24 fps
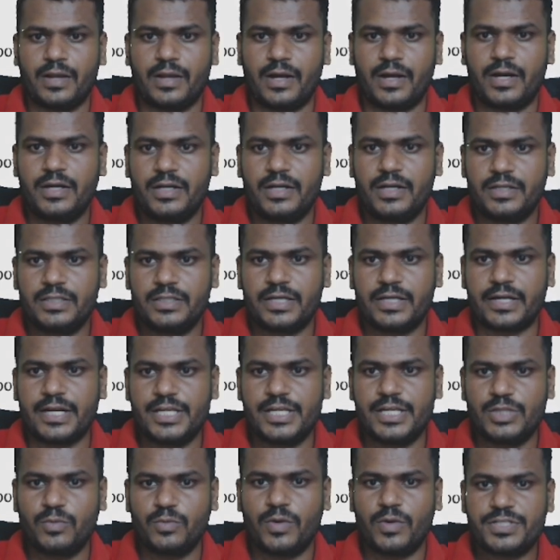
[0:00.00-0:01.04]
Under the
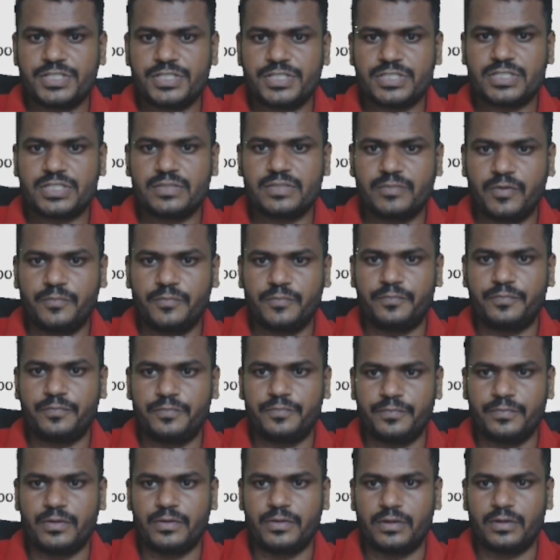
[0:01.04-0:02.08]
Raithwari system
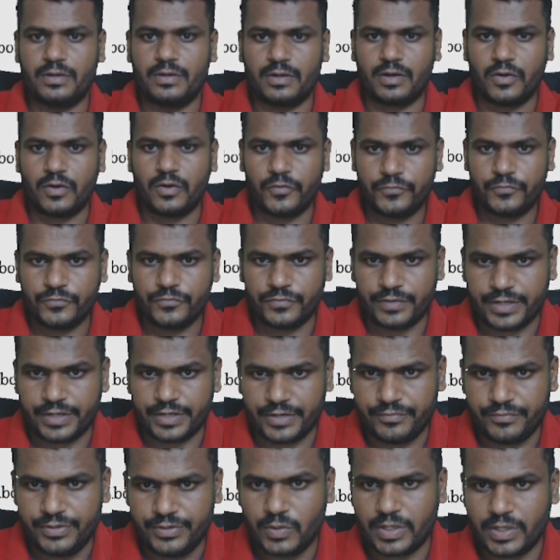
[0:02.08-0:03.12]
of
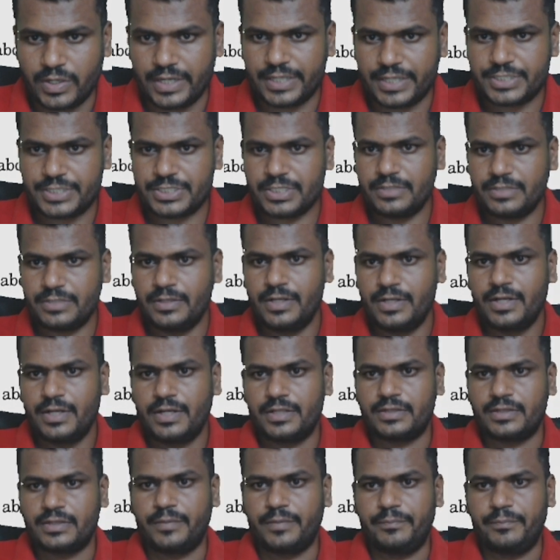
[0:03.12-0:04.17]
revenue collection,
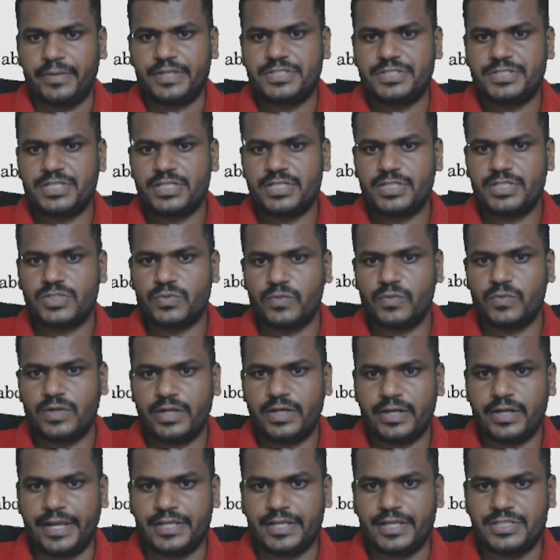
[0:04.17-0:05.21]
the peasants
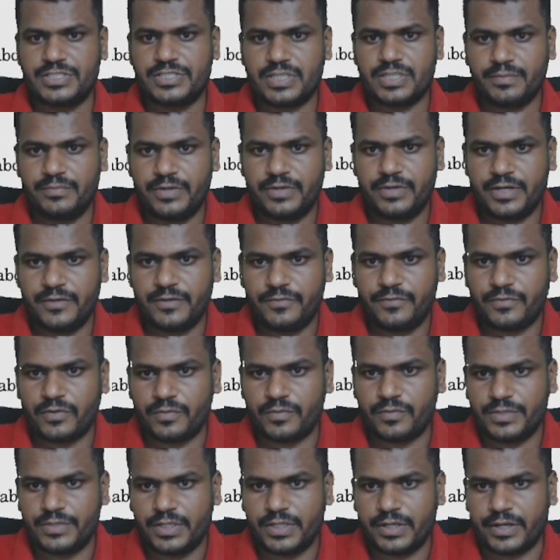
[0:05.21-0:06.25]
were exempted
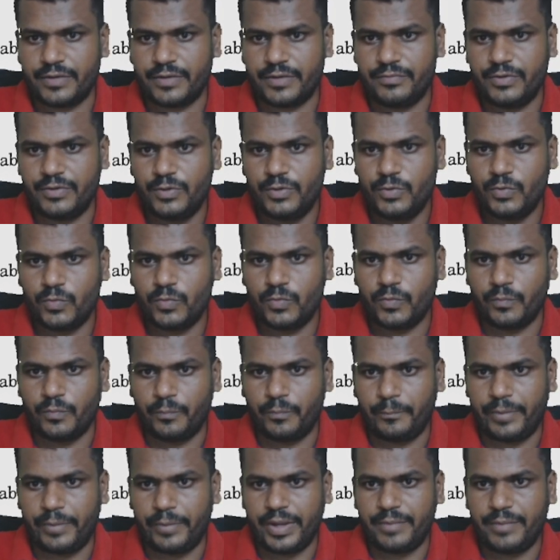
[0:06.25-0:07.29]
from the revenue
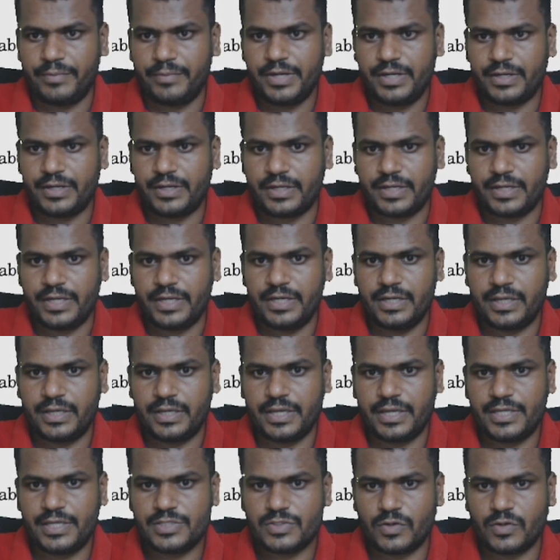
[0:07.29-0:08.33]
payment in
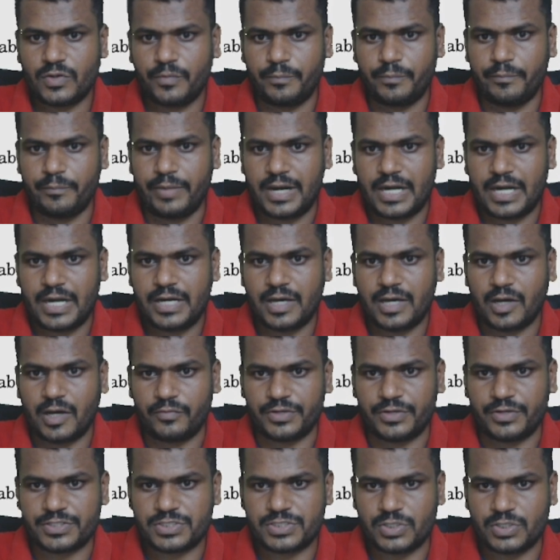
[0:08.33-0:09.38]
case of bad
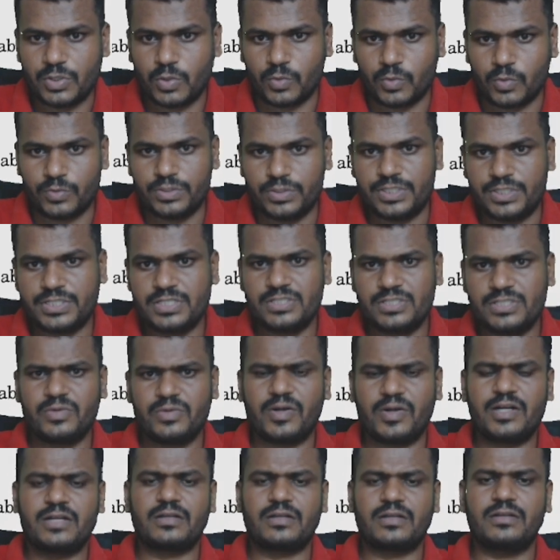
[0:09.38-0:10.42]
harvest. No, this is
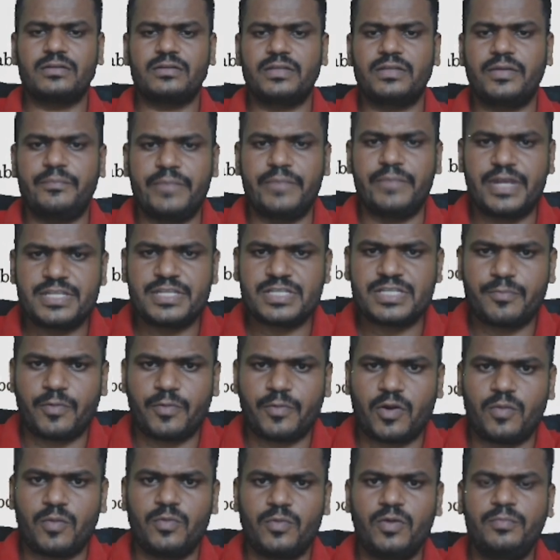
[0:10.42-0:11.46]
what the major
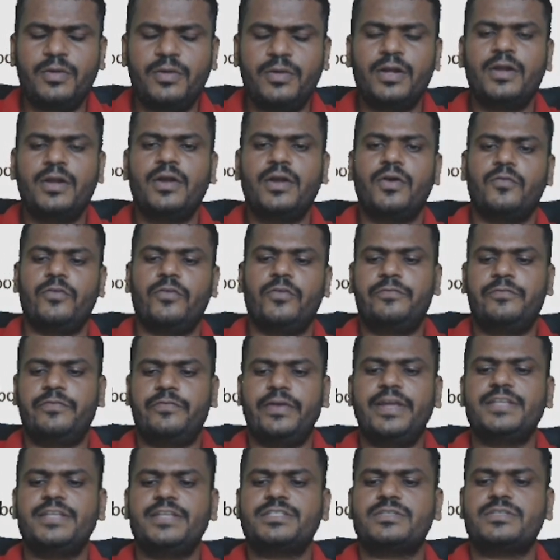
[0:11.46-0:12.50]
problem we
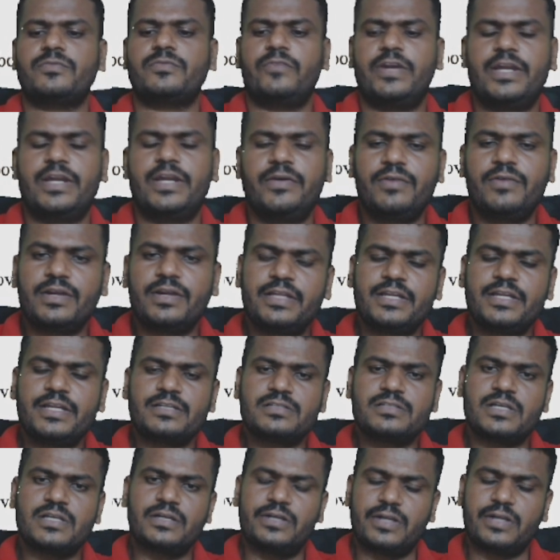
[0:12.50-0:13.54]
faced whenever there
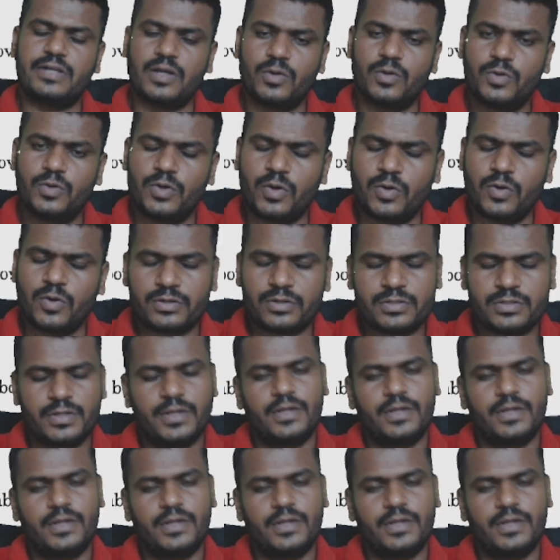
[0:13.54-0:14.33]
is a drought, or